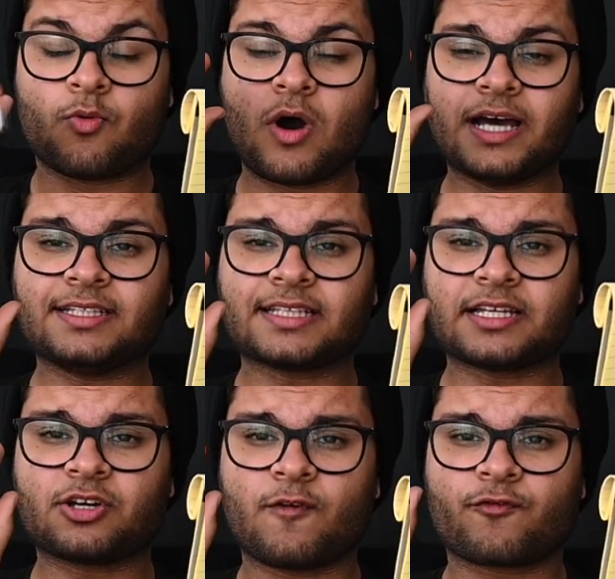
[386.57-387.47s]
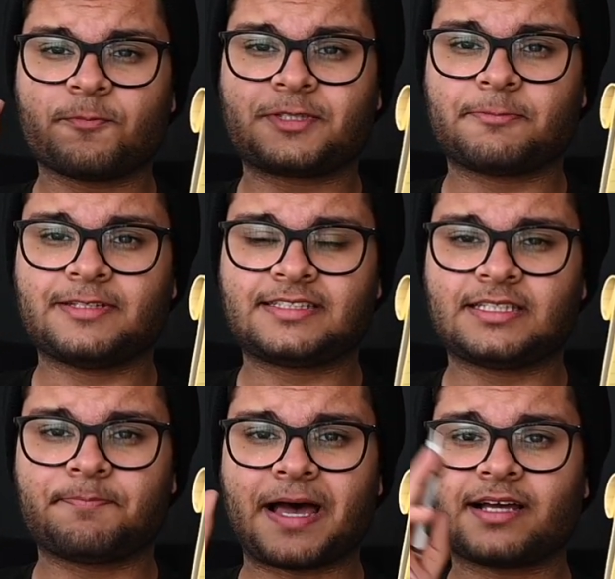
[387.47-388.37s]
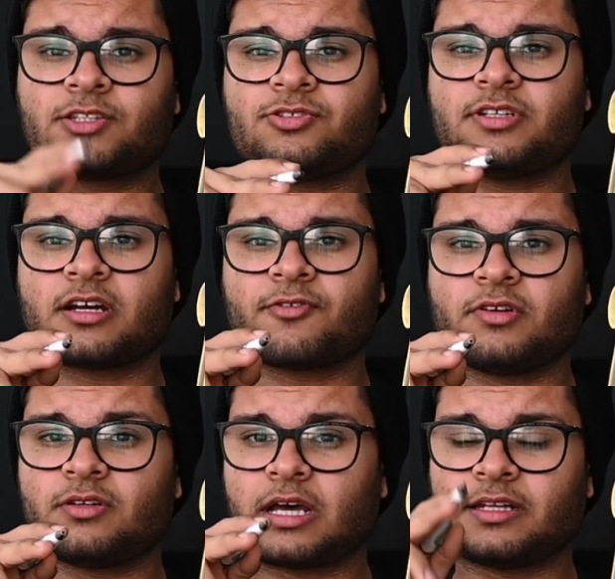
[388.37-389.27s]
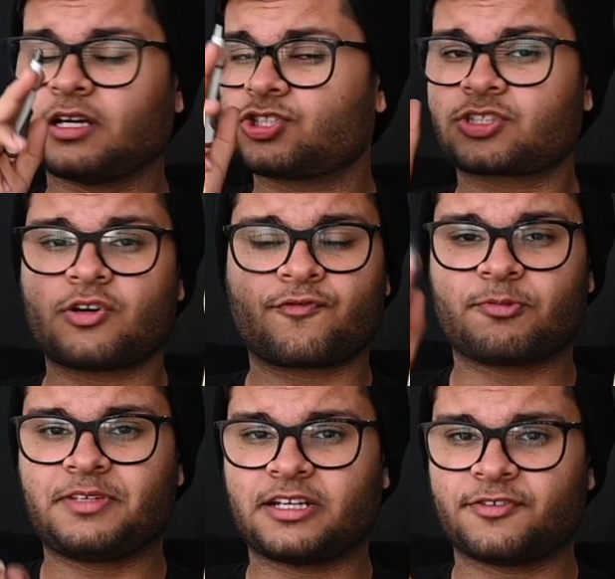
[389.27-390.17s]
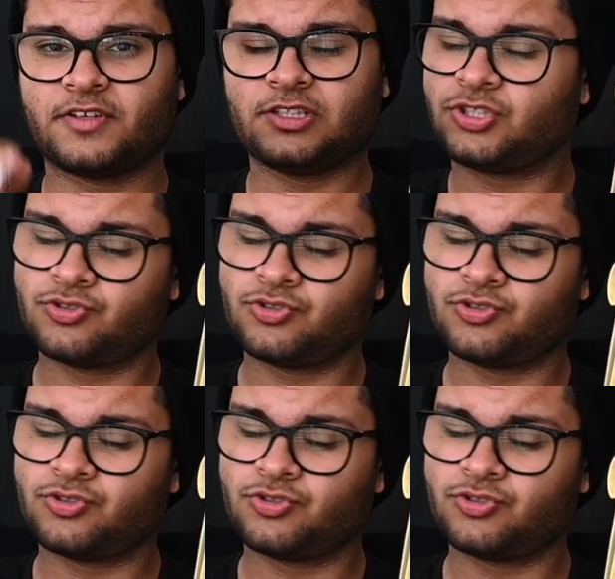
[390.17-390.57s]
Why did I go from Tbilisi back to Yerevan and not just go from Yerevan